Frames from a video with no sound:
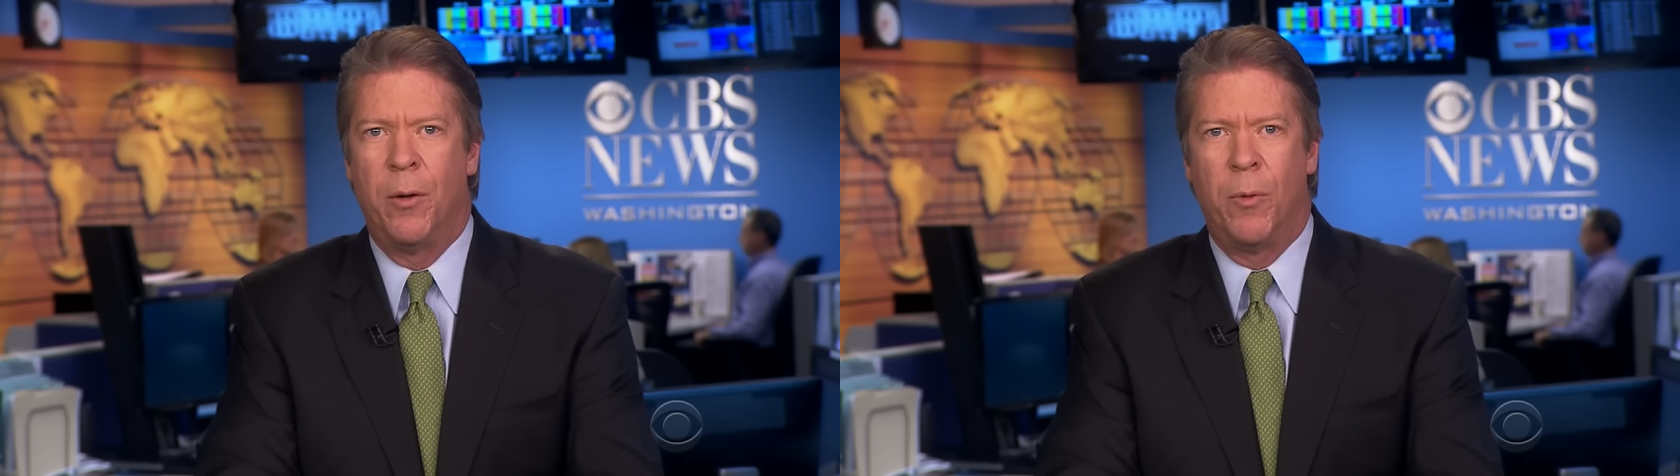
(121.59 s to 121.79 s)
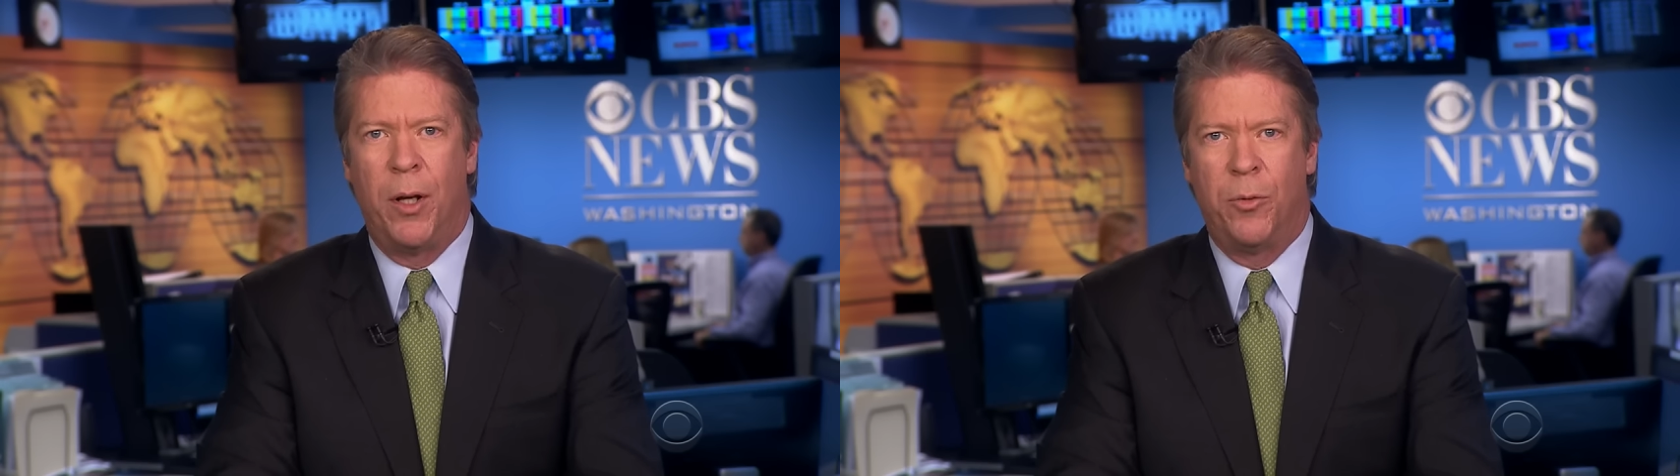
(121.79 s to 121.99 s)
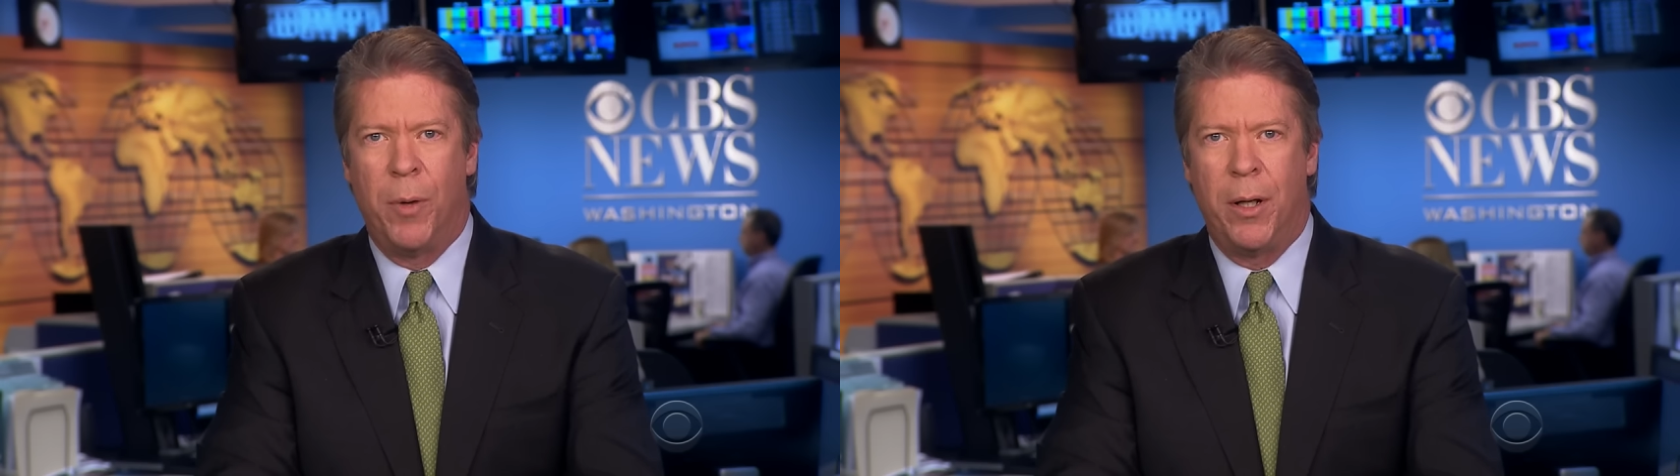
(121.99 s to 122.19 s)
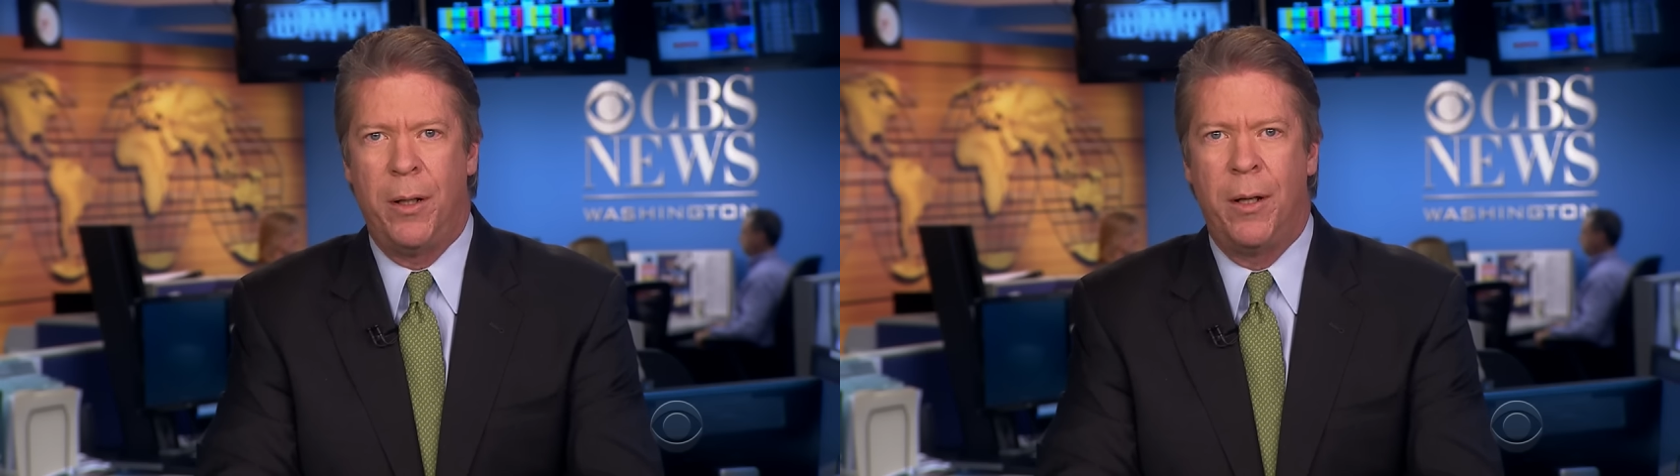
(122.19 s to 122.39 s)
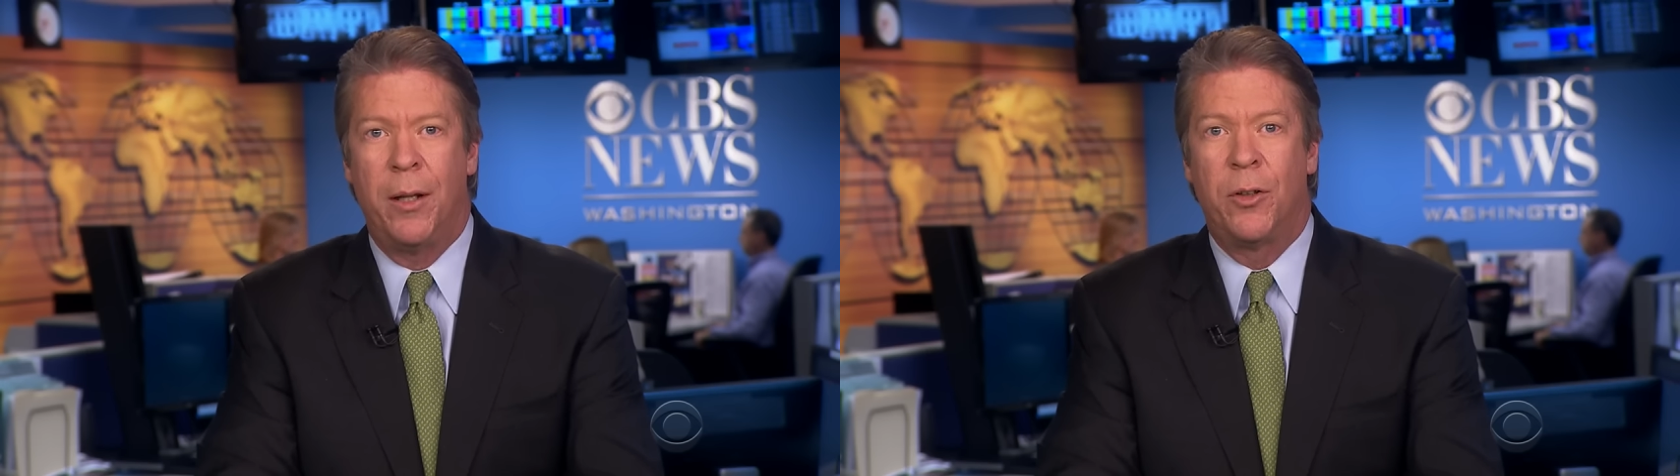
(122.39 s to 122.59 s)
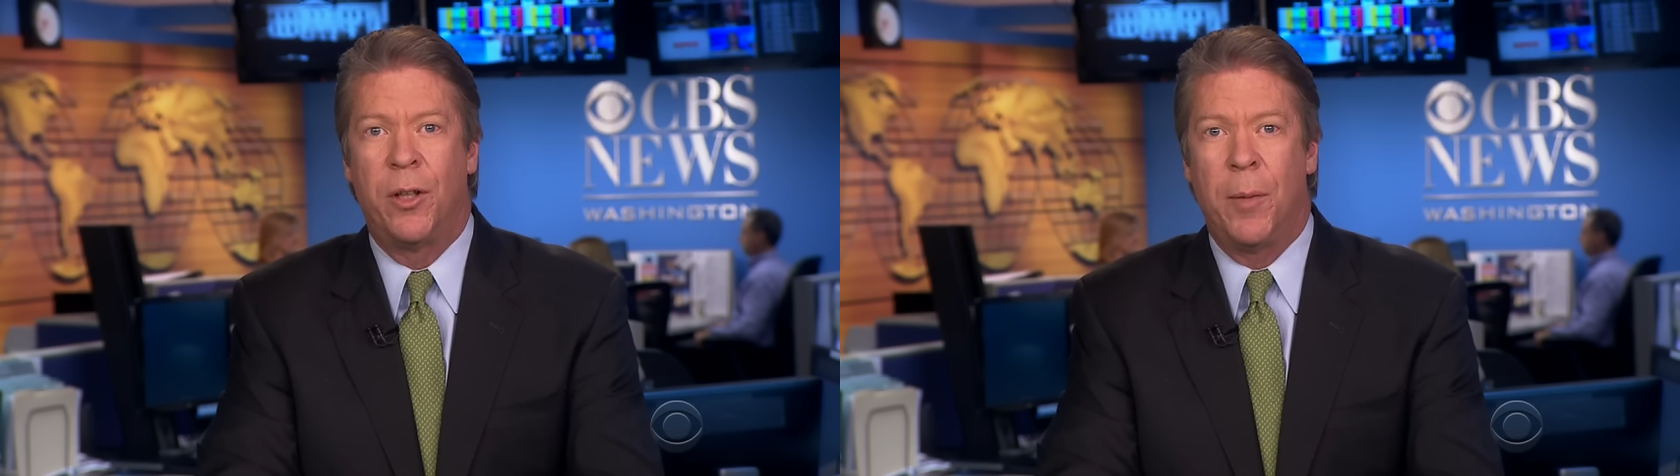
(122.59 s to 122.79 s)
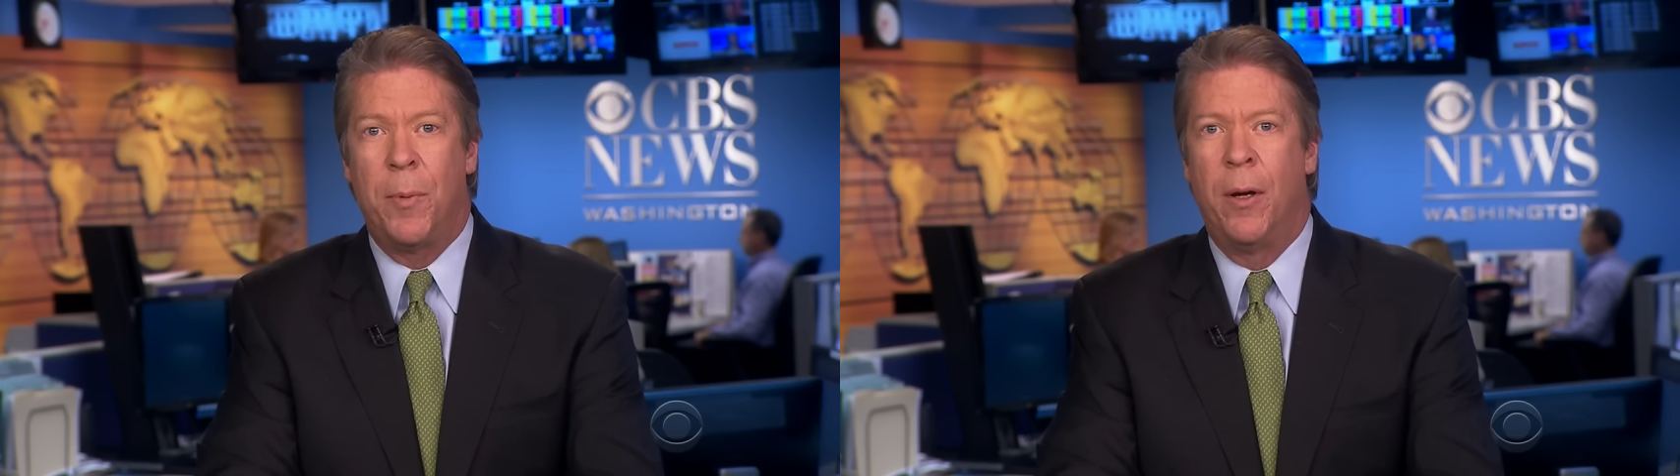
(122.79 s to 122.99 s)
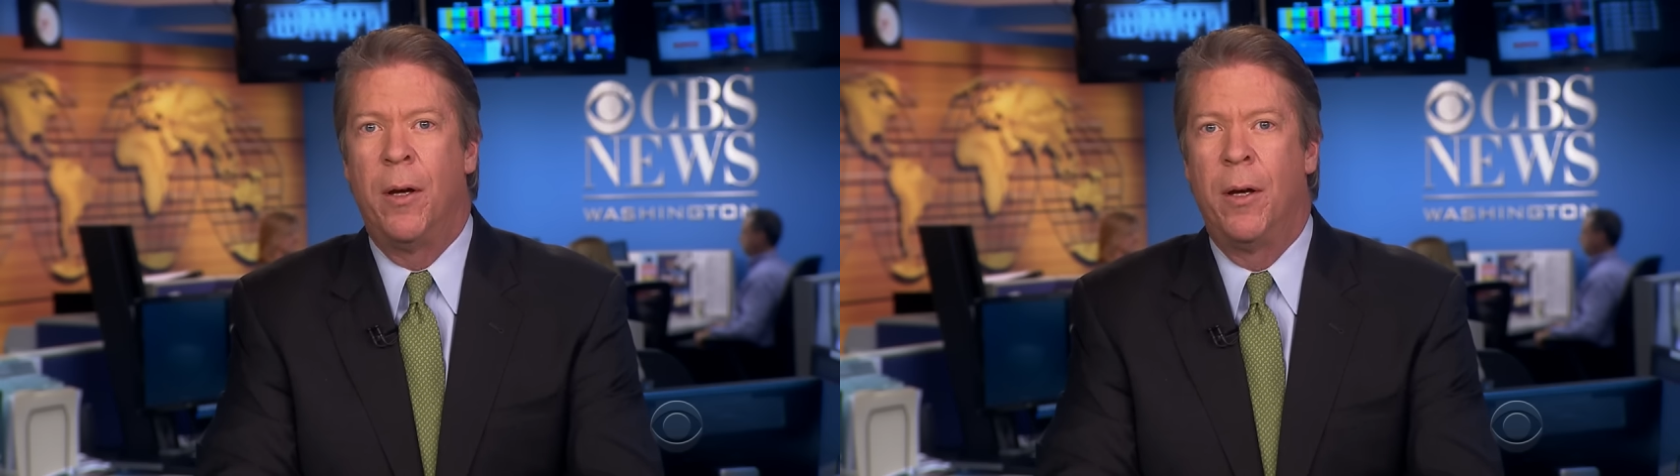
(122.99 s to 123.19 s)
raise money instead
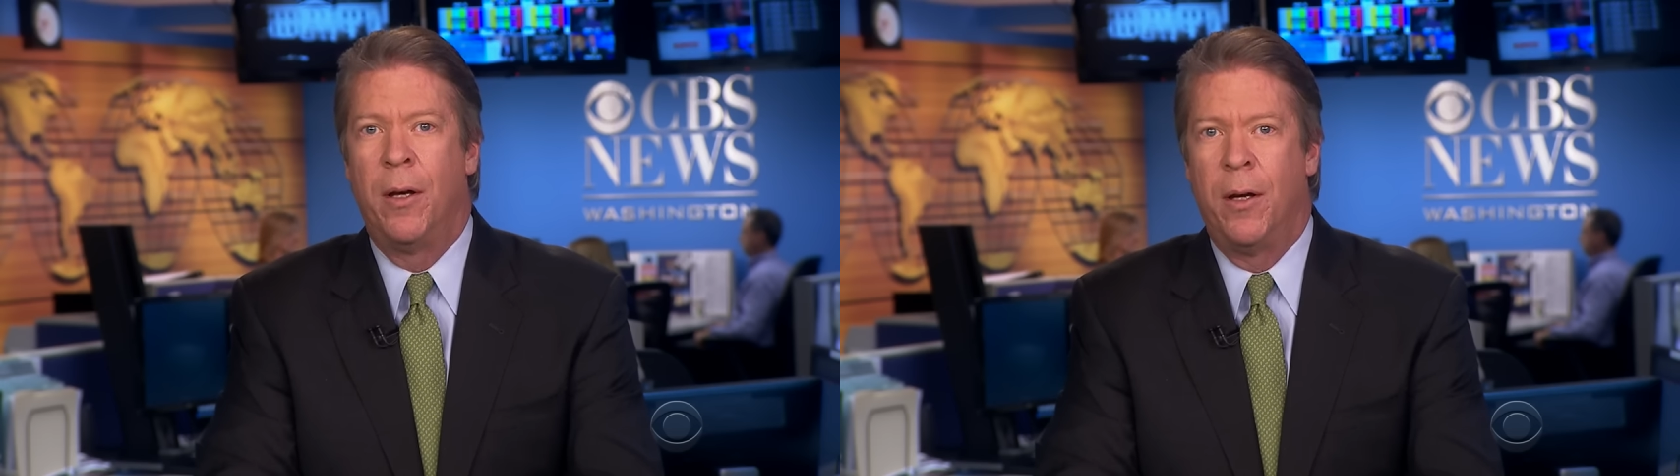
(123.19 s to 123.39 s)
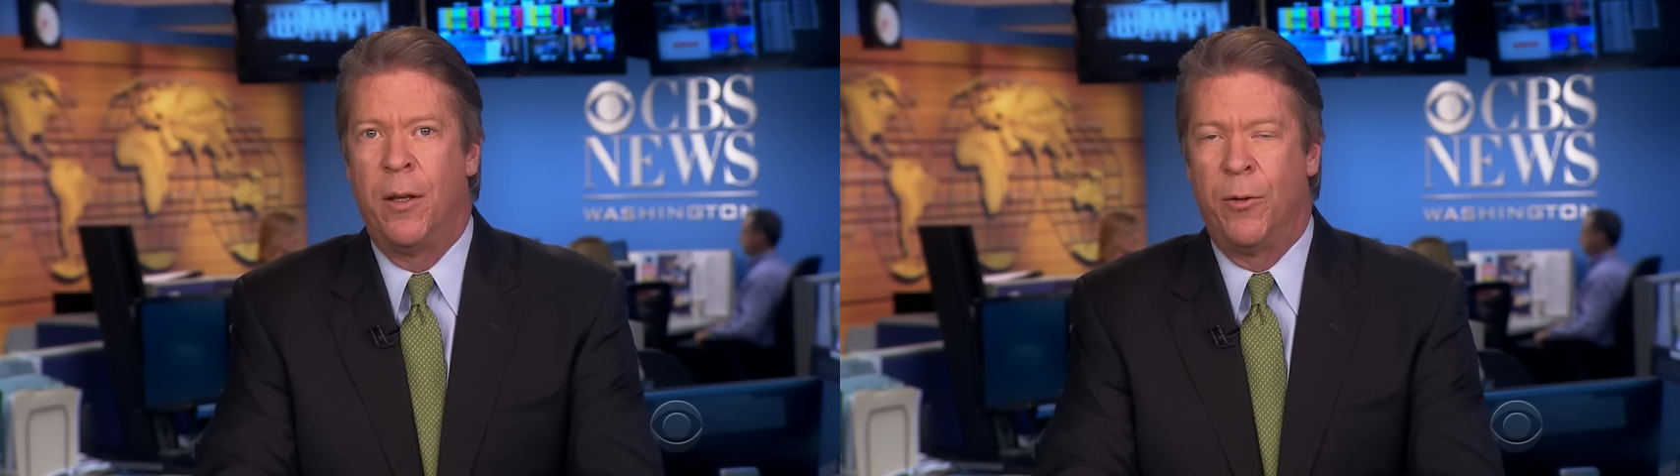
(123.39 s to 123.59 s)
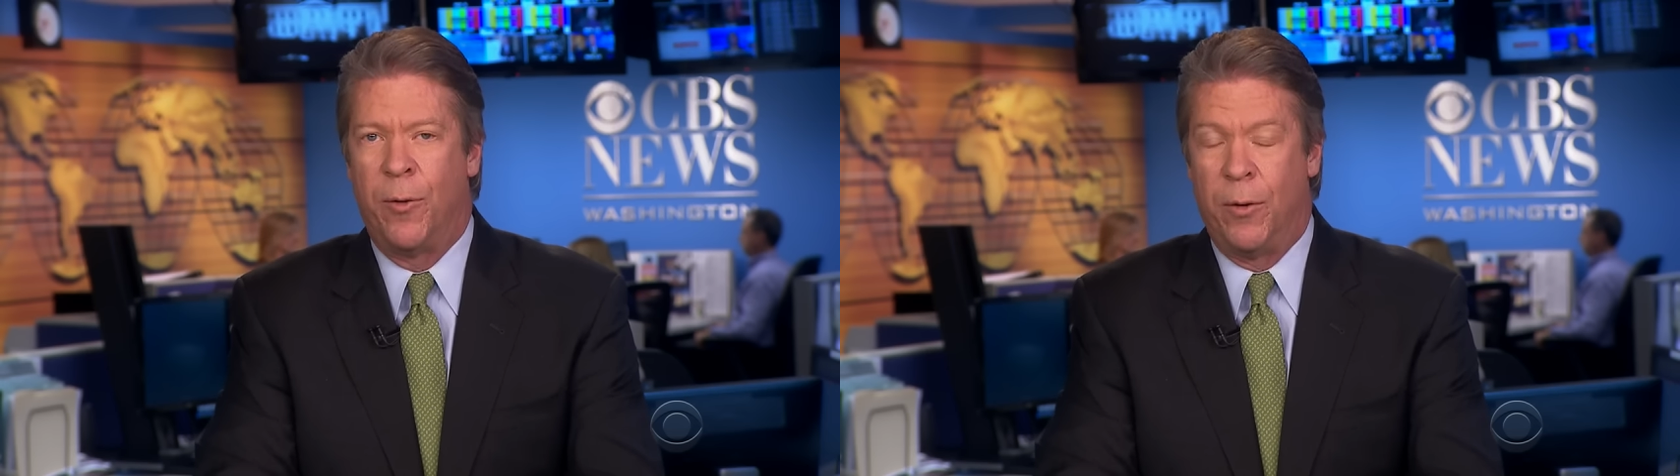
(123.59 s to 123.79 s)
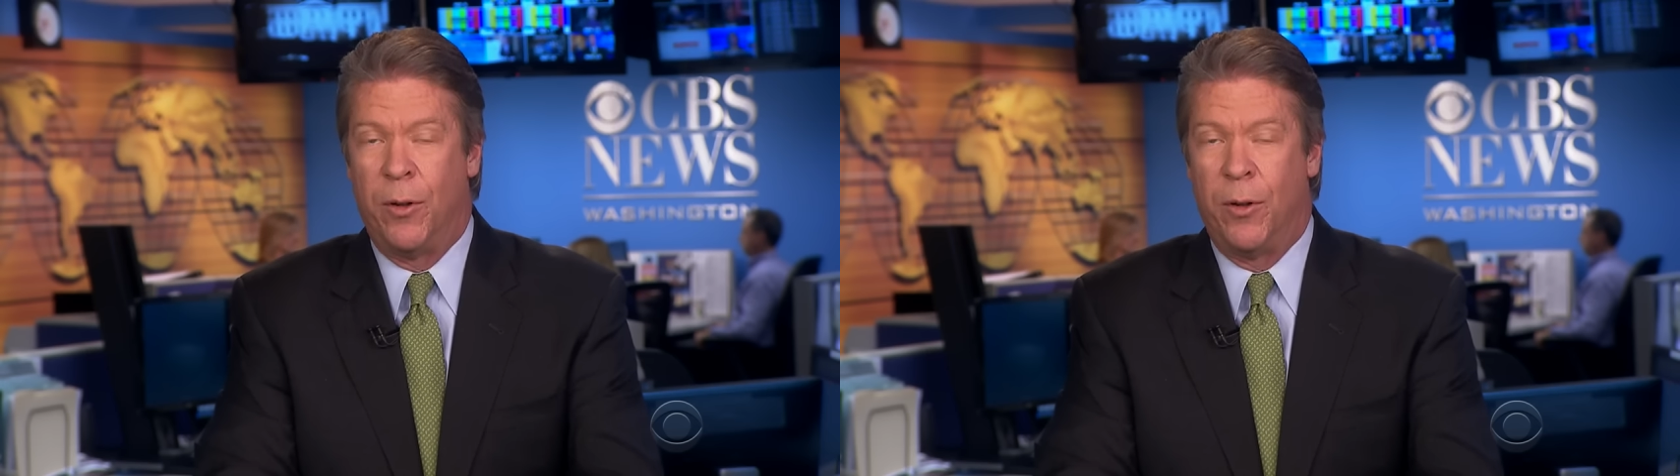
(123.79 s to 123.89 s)
of